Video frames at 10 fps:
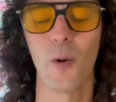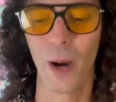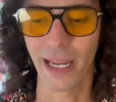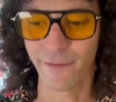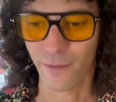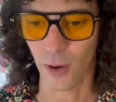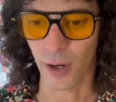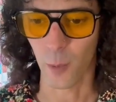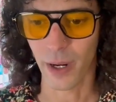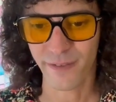Wait
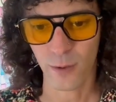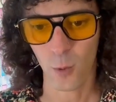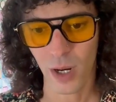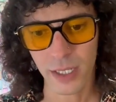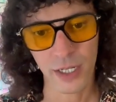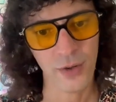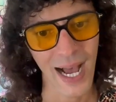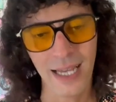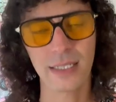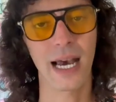for it. Wait for what you
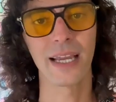ask?